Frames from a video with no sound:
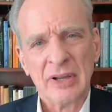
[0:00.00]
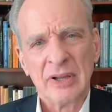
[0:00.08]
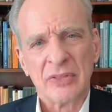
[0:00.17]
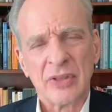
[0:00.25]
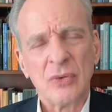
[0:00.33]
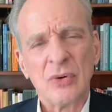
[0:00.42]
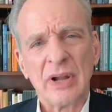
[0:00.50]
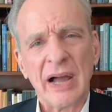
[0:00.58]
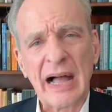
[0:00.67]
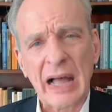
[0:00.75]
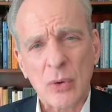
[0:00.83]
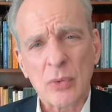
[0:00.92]
that
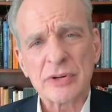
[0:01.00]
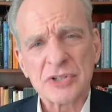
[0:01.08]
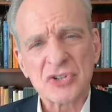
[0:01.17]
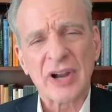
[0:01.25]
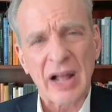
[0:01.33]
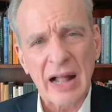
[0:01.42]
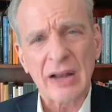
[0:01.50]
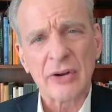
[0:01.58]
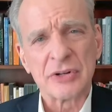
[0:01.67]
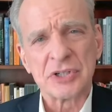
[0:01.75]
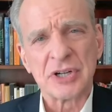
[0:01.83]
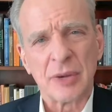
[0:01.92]
our
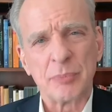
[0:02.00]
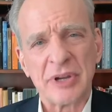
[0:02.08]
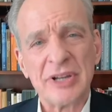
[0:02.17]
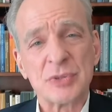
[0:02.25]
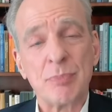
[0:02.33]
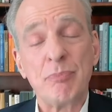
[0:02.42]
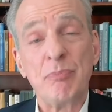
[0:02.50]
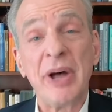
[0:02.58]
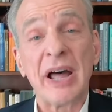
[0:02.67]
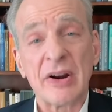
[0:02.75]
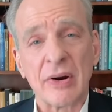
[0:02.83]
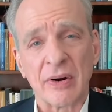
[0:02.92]
scholarship is
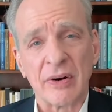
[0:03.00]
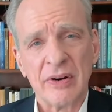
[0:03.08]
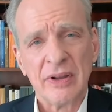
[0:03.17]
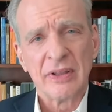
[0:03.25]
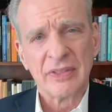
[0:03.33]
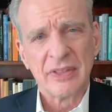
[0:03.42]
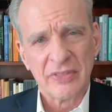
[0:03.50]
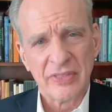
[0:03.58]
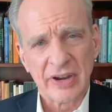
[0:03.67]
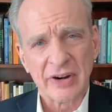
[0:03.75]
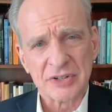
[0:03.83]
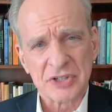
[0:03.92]
better than
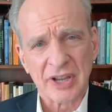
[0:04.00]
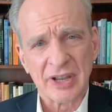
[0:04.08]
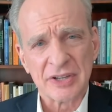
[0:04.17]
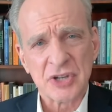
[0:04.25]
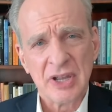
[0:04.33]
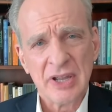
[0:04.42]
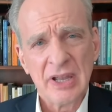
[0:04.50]
theirs is,